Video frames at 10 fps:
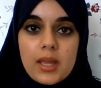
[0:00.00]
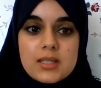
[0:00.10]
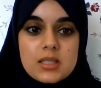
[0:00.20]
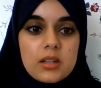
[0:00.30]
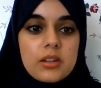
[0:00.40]

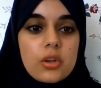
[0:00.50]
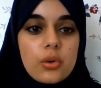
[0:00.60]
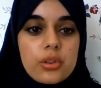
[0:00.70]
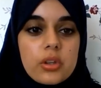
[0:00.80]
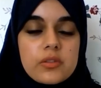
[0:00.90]
enter the
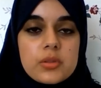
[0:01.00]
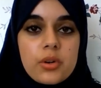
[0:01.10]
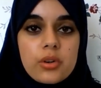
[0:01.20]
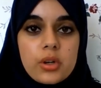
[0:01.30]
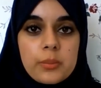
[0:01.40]
Author of
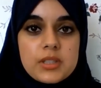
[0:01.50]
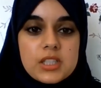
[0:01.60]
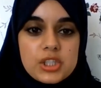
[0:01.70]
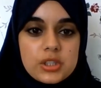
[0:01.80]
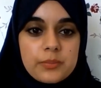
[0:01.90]
Tomorrow
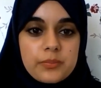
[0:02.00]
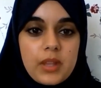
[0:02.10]
competition.